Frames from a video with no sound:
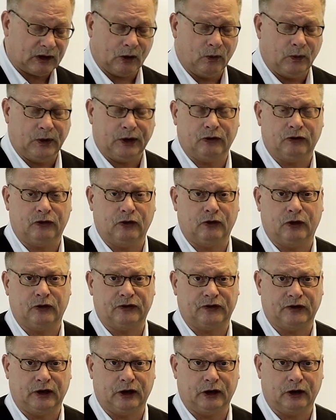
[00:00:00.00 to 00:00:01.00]
We don't do
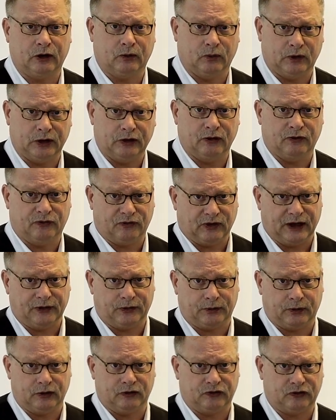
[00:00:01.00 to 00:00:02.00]
those in here. We do
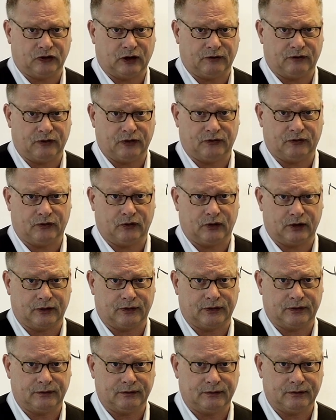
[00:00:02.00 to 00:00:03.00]
find 3 and solve for the
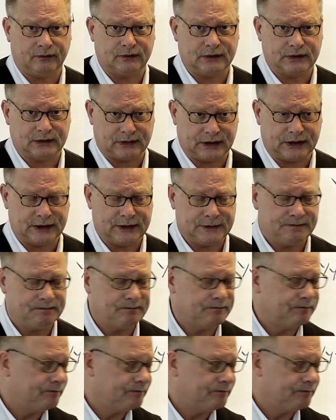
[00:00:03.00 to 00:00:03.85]
4th. Okay?